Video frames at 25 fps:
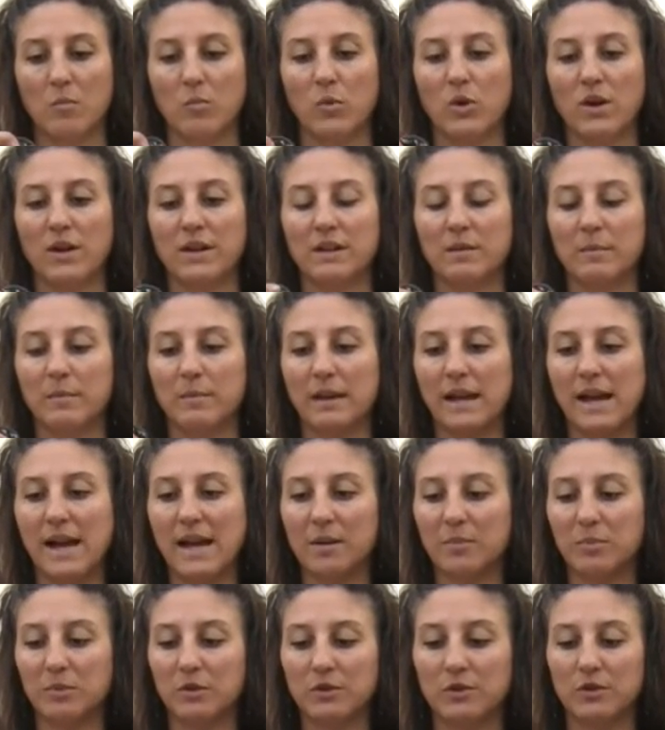Bring the
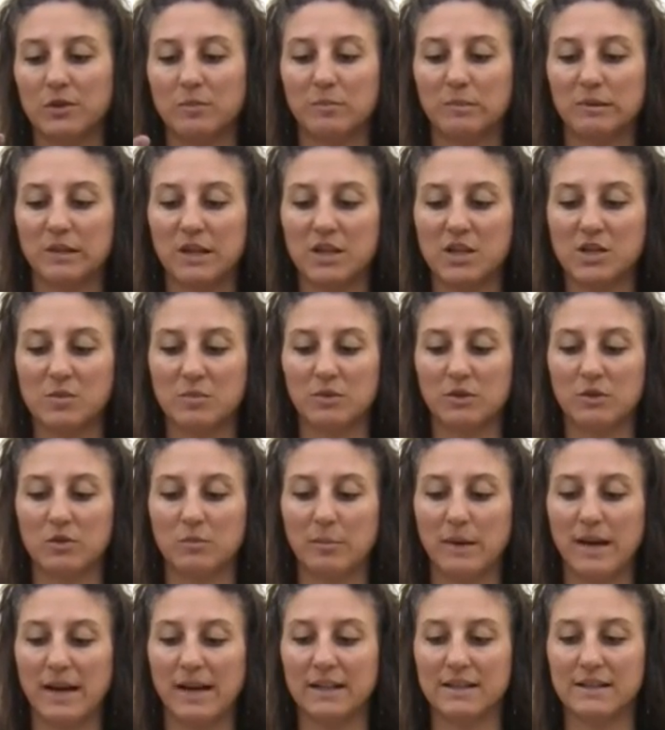black balloon and blush
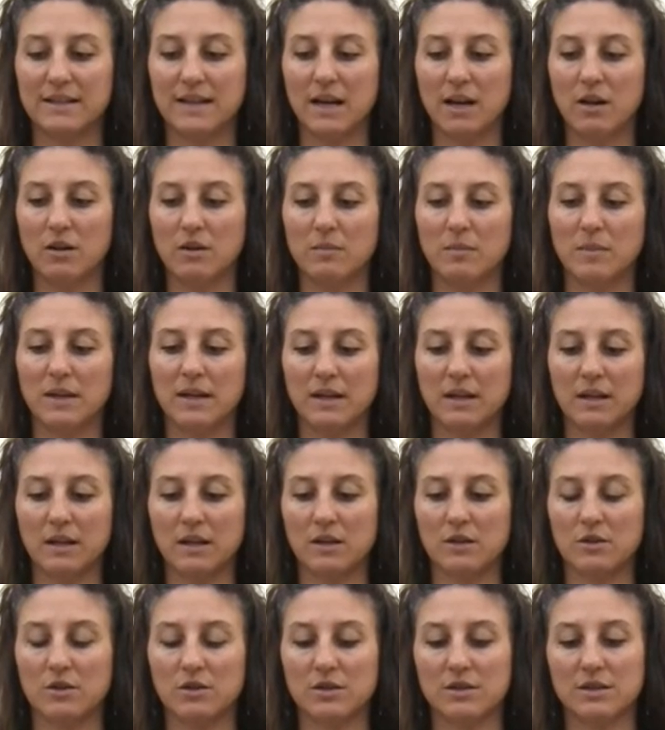balloon back down and make
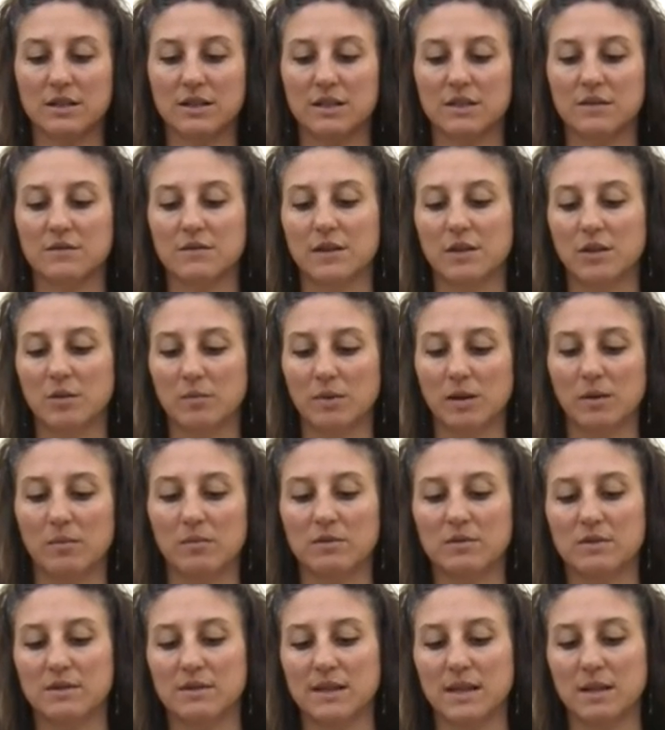another six finger
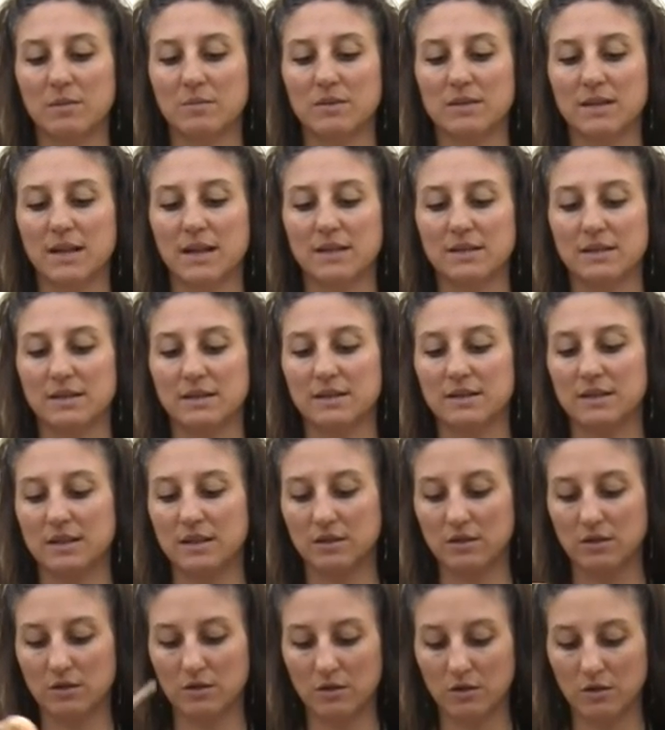bubble, same size as
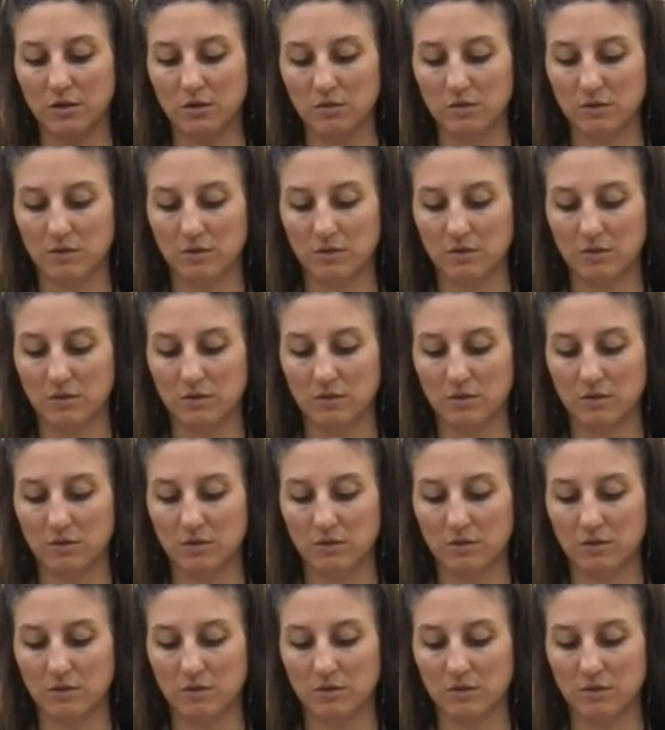these two.